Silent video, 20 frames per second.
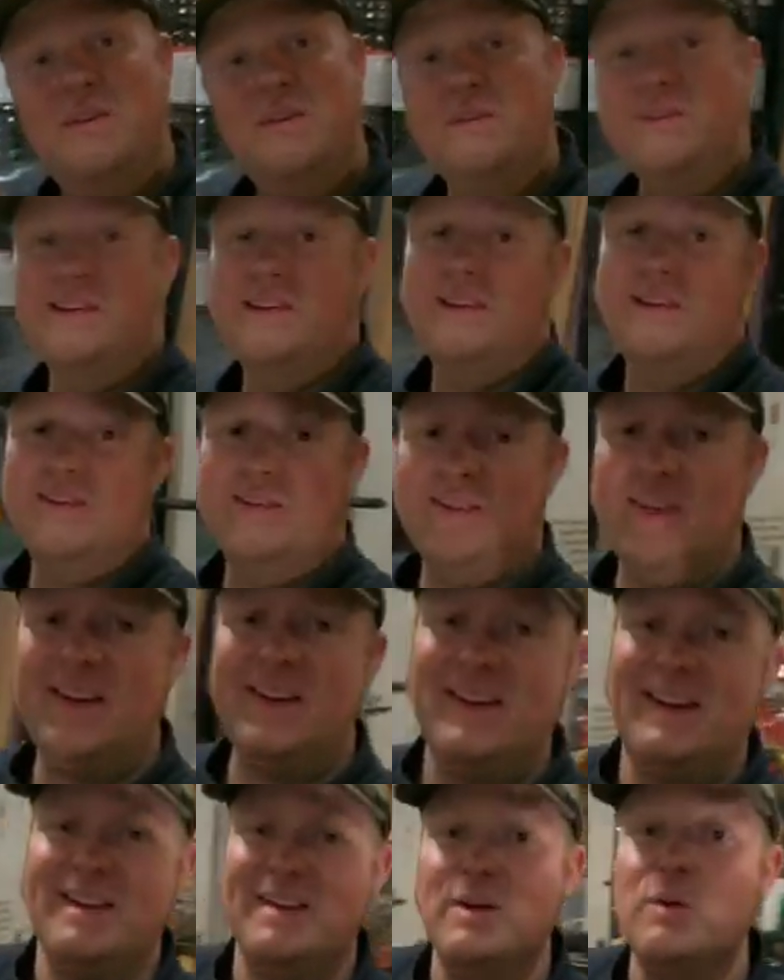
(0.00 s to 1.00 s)
we got her
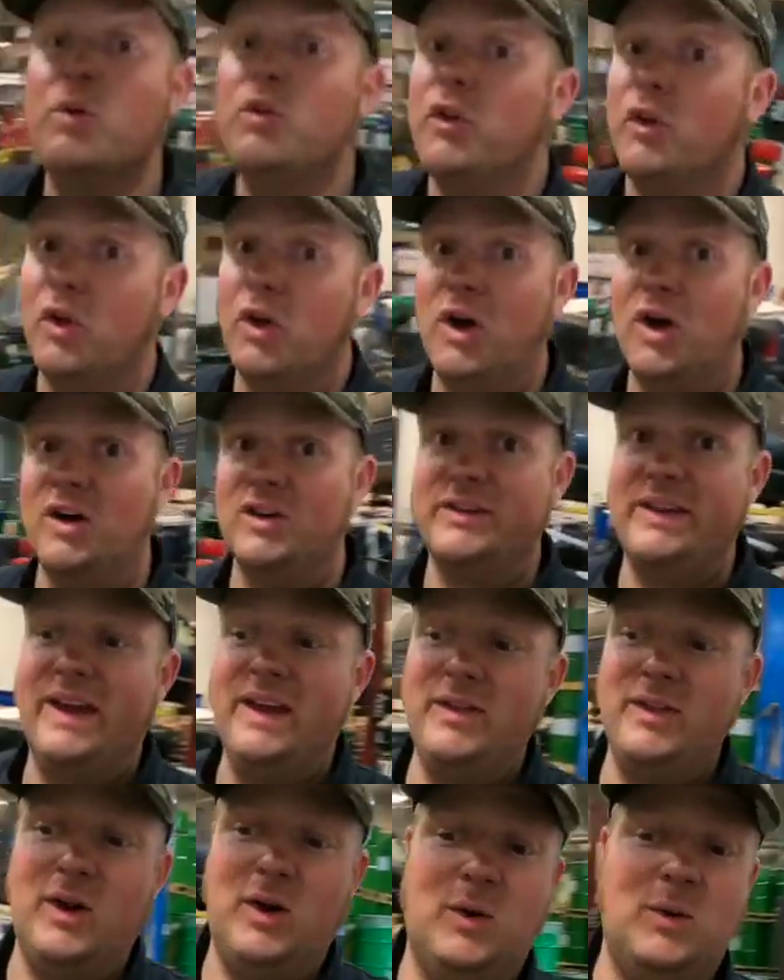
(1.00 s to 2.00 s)
done. It was a long
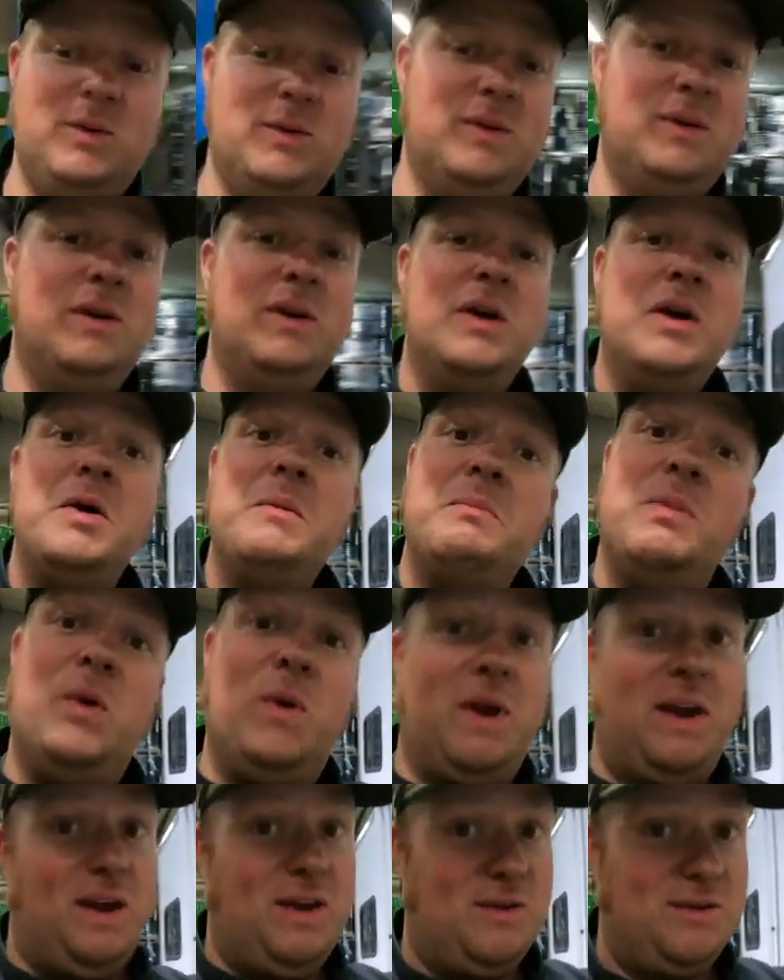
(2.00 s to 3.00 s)
day though, but
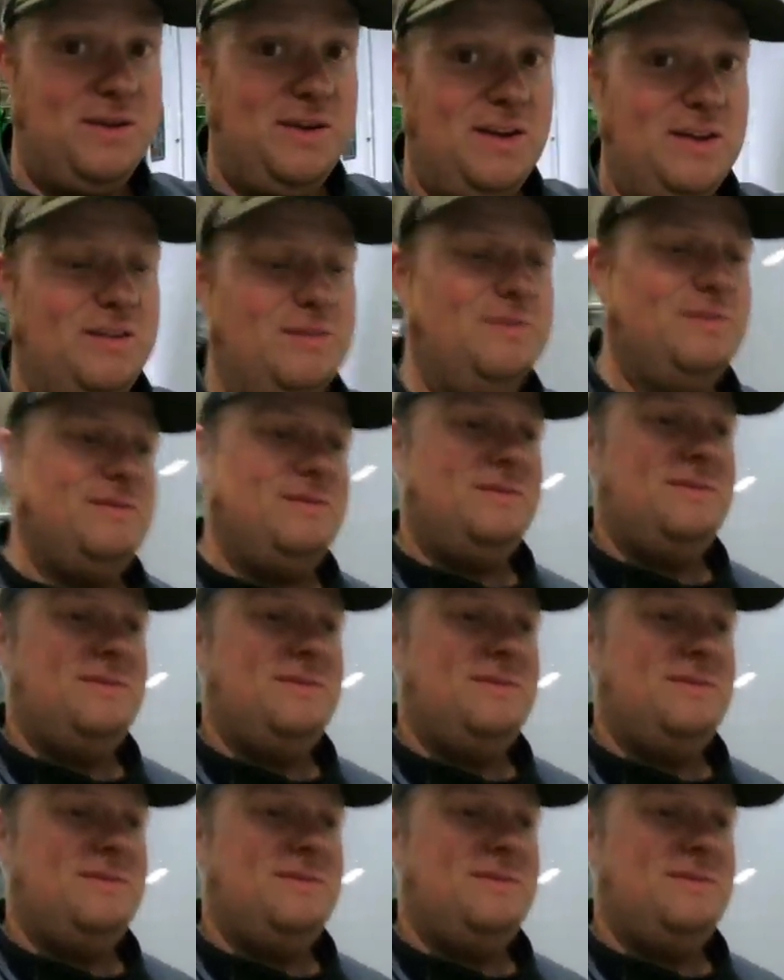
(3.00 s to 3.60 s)
we got her done.